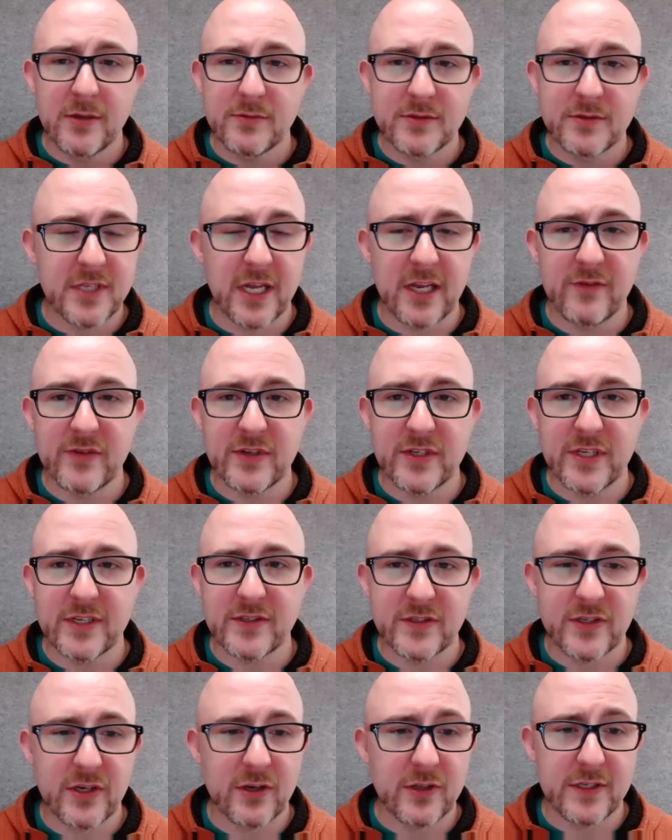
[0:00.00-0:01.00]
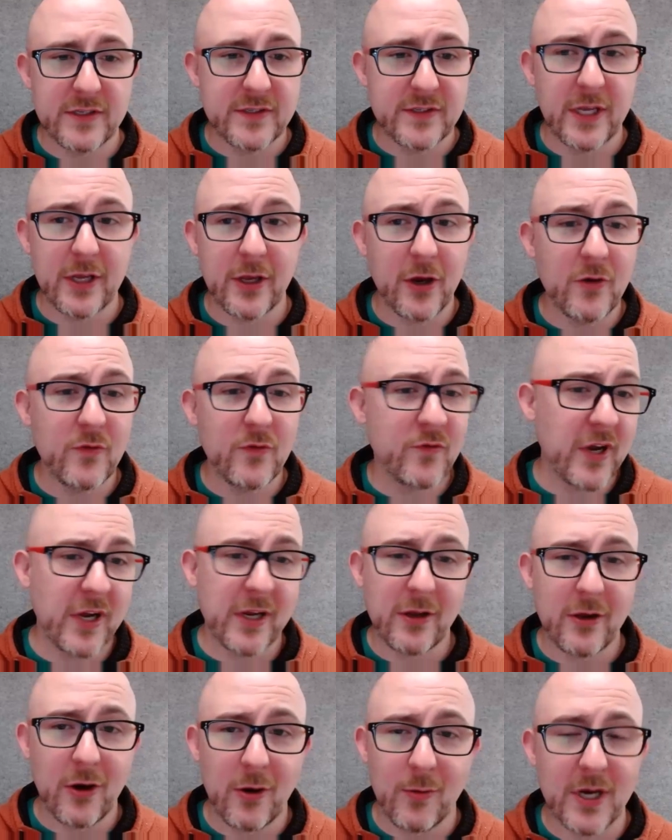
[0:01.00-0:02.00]
it's not even necessarily to say go
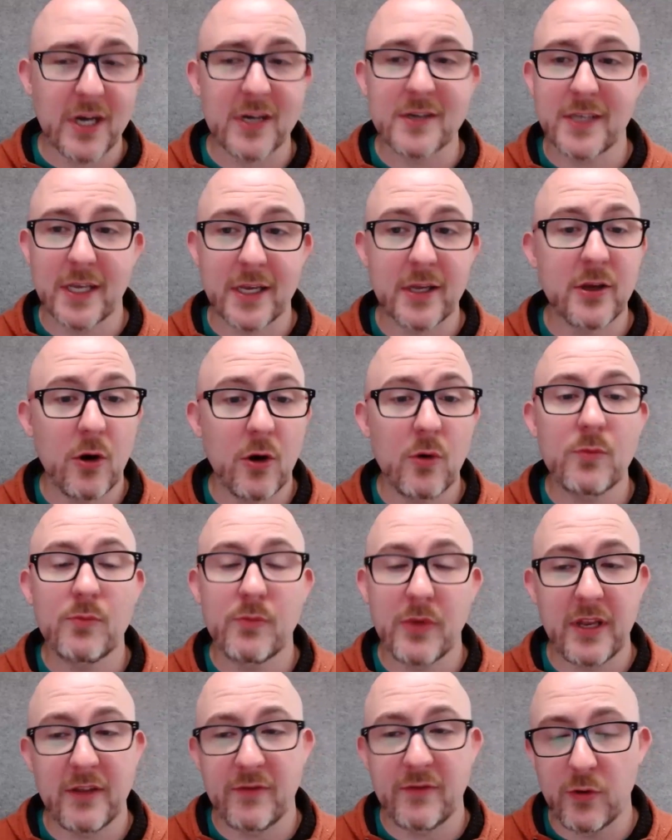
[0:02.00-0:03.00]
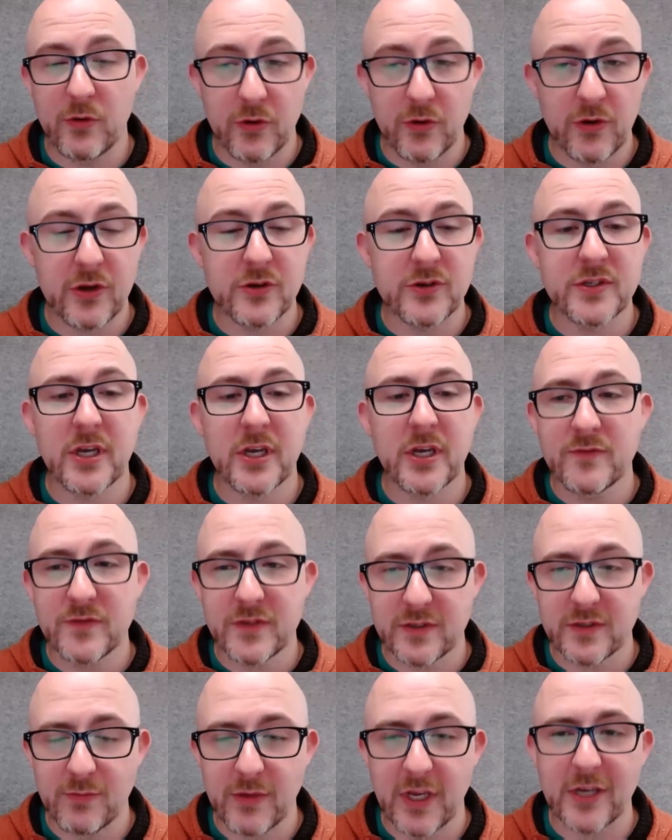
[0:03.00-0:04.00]
find Collbox, like go, but if you do it yourself,
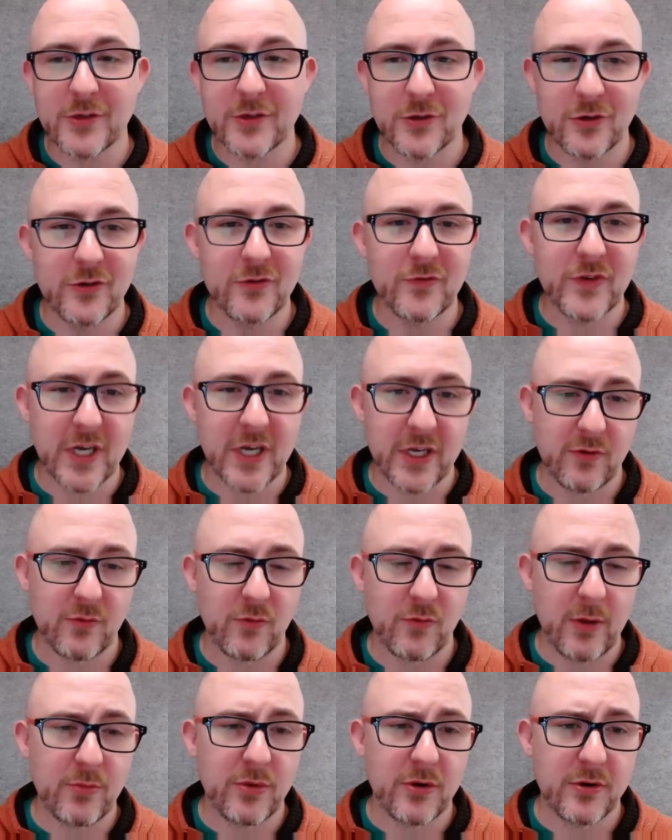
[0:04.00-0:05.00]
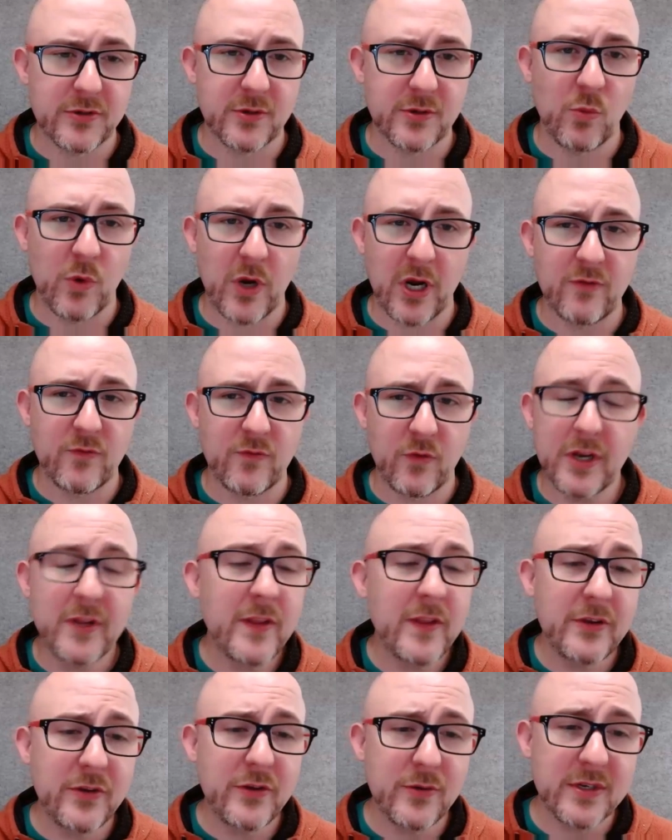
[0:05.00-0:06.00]
just make sure you've got the right person wired for it.
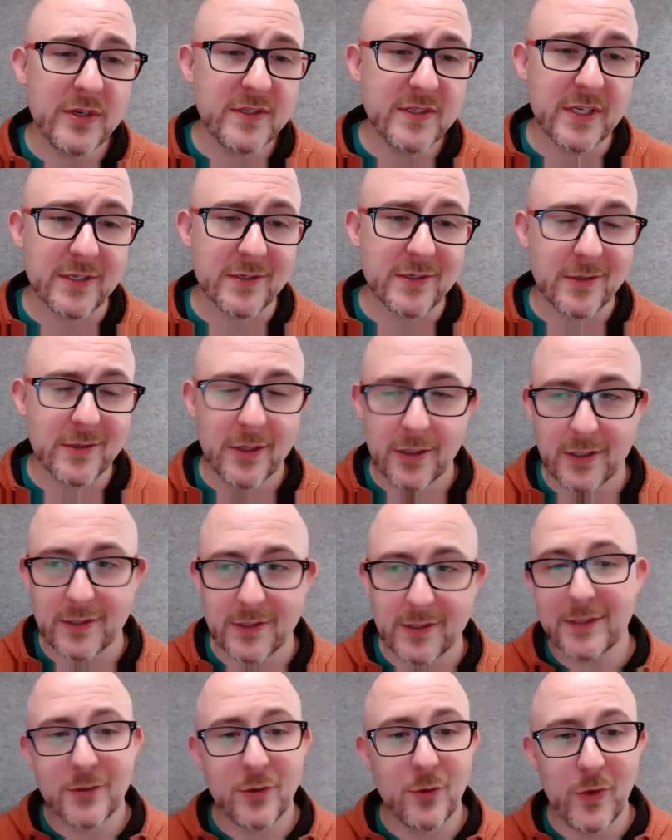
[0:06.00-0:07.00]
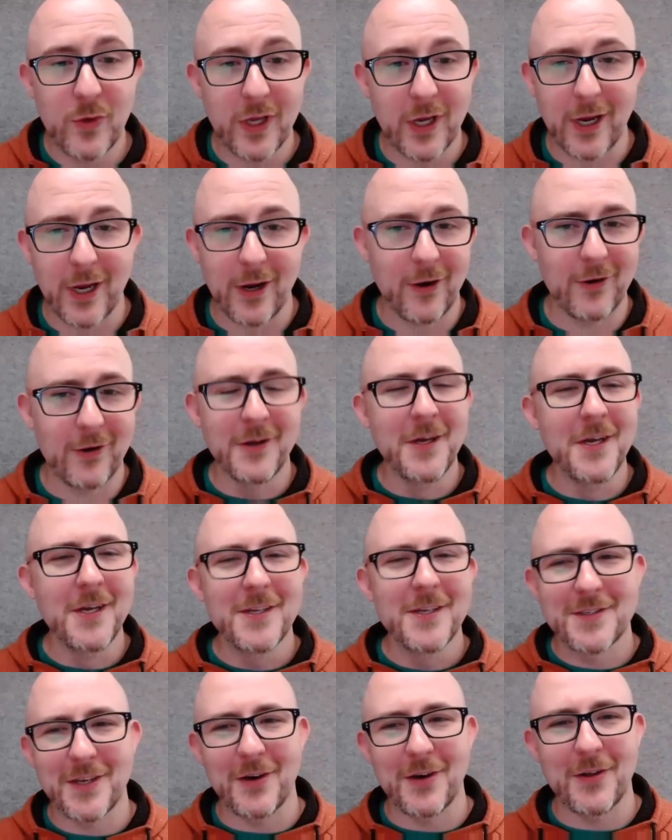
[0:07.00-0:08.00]
And they do exist because that's who we hire.
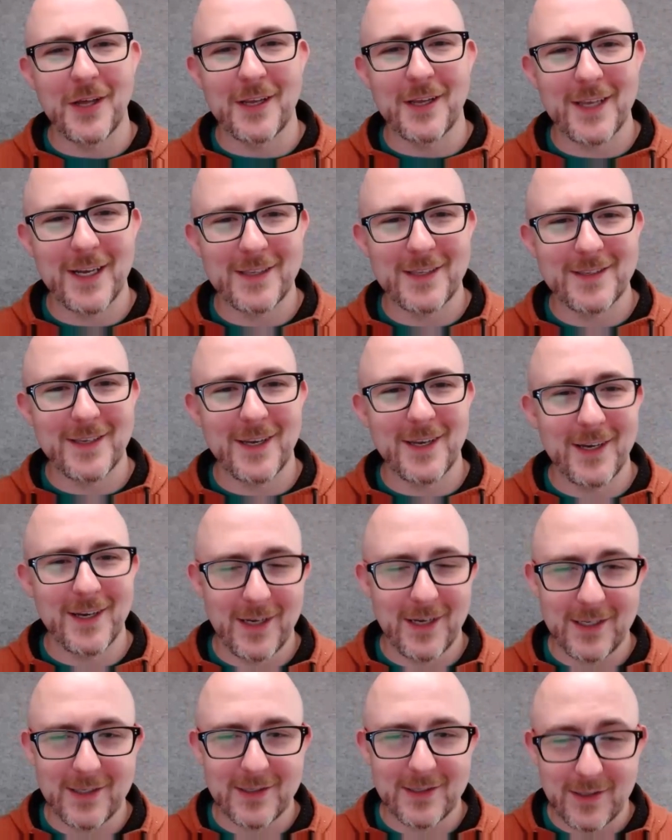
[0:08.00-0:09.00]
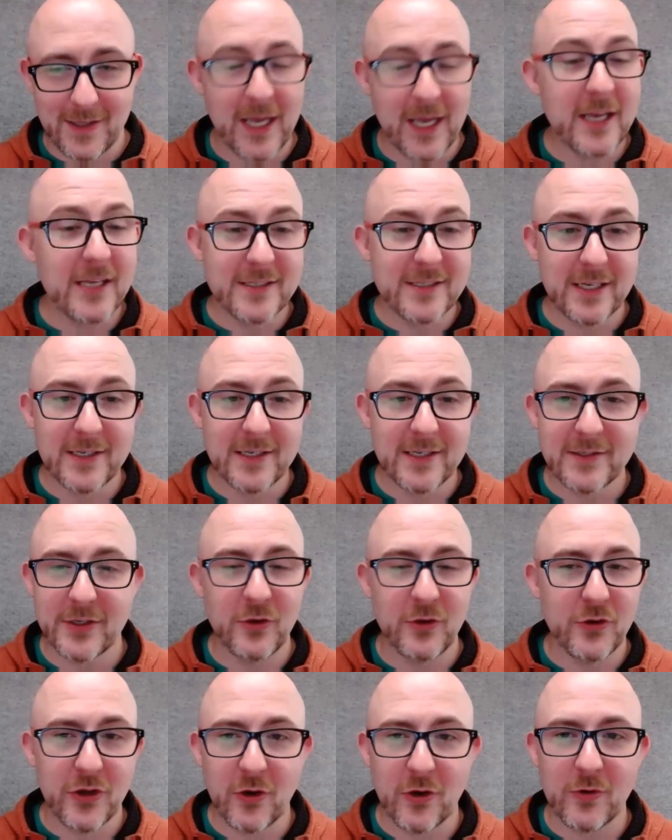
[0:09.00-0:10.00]
So like that's they exist and
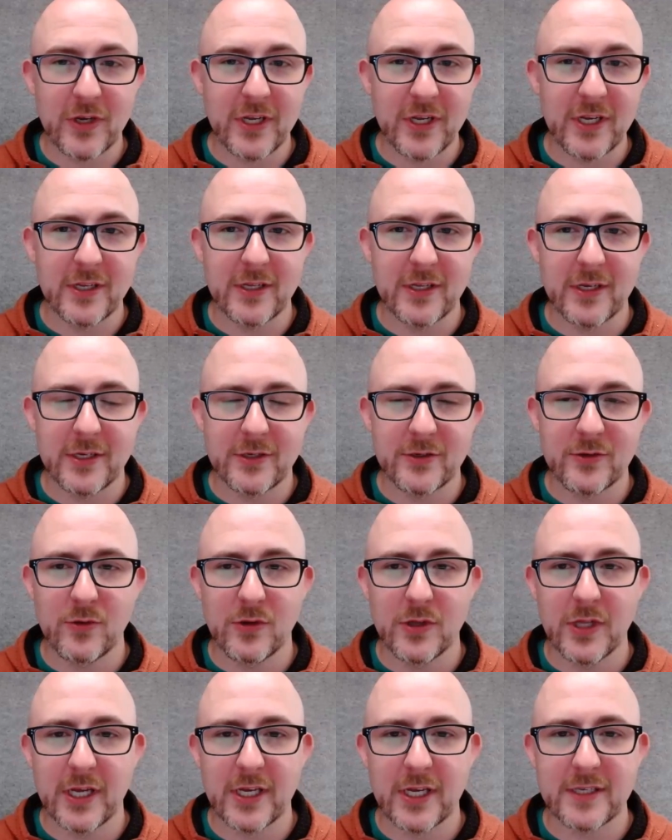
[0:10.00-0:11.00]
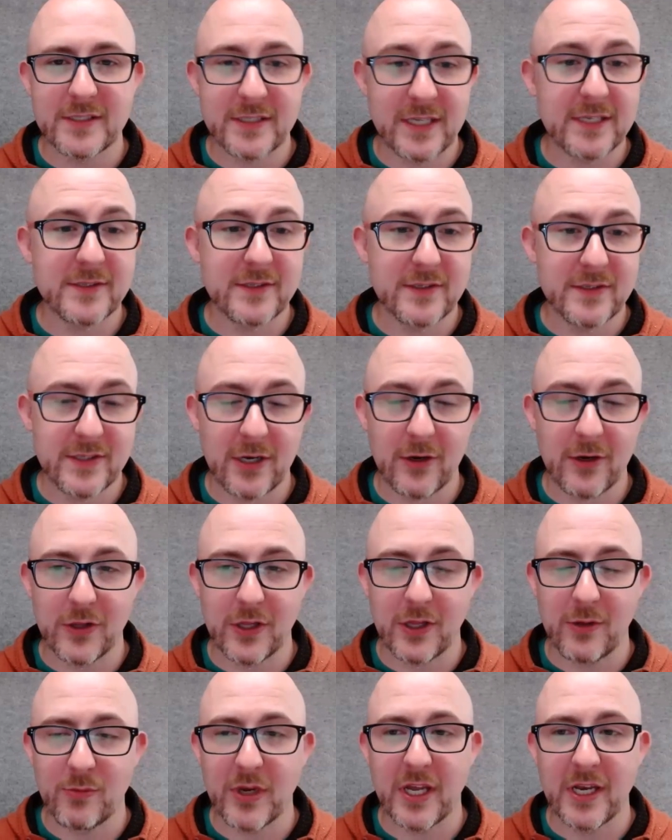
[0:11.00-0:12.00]
you don't need a tool like us
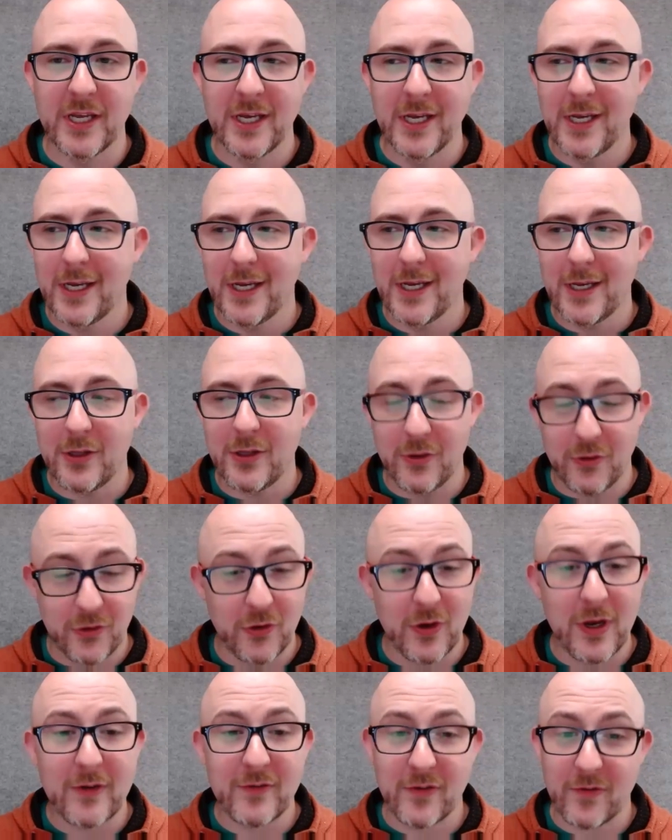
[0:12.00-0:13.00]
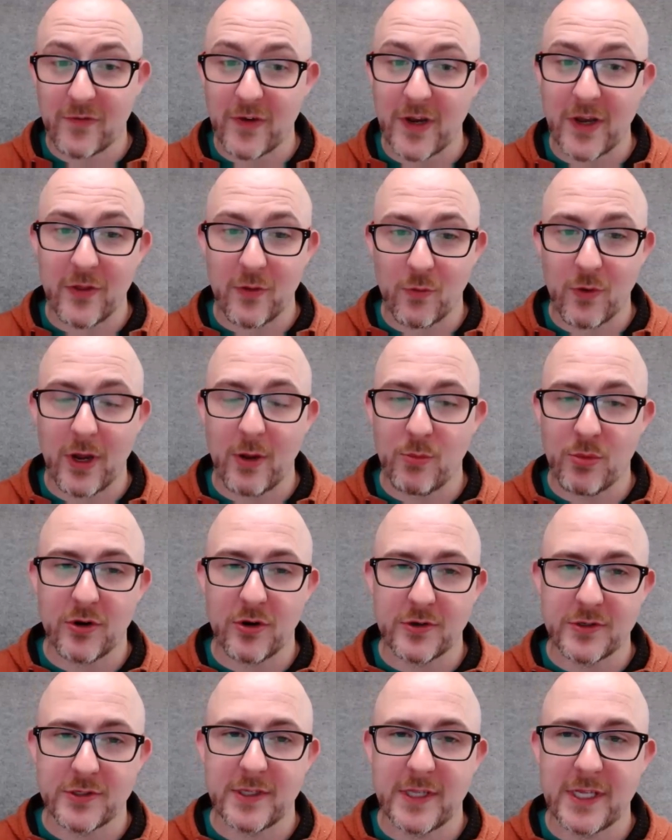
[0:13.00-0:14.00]
necessarily, but you do have to find the right
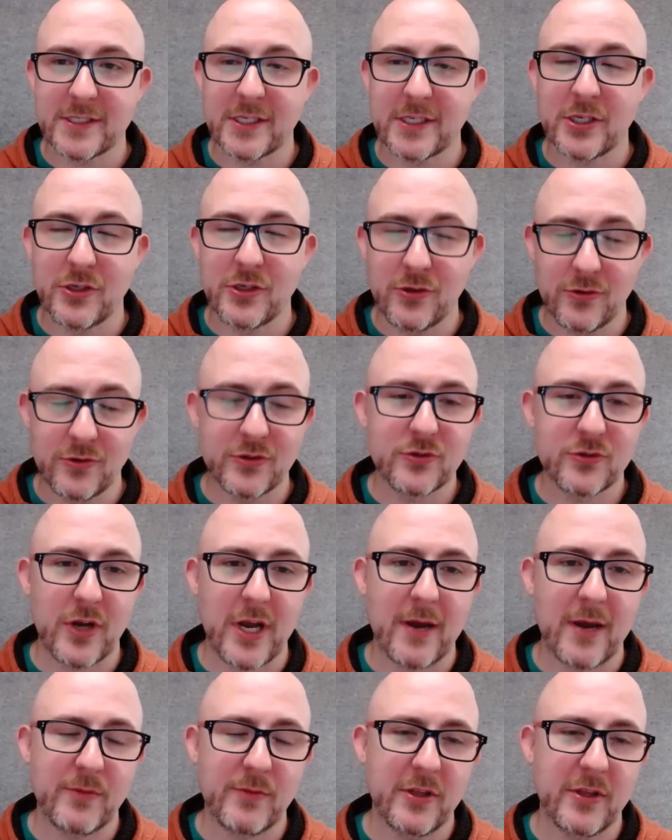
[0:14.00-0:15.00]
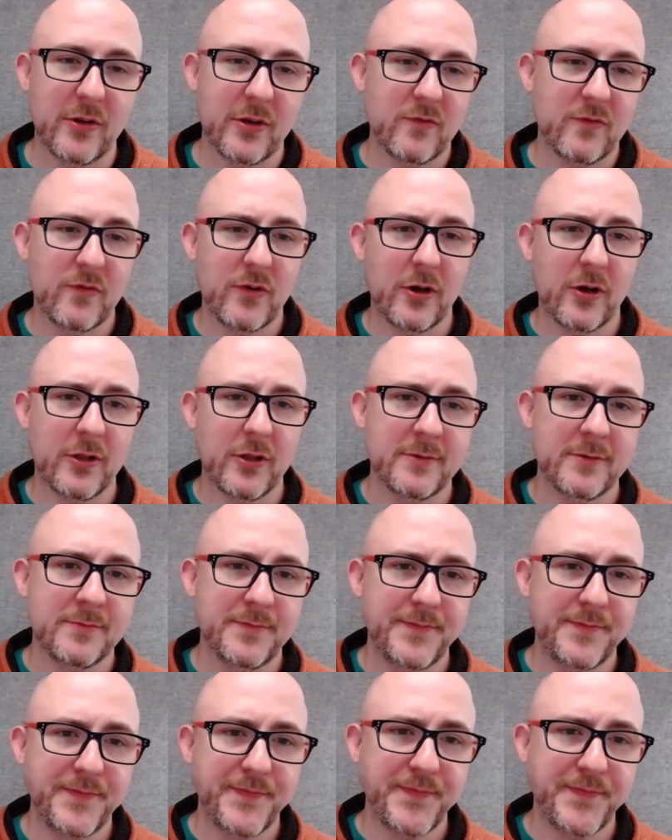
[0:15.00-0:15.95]
person. That's a huge trap that you can fall in.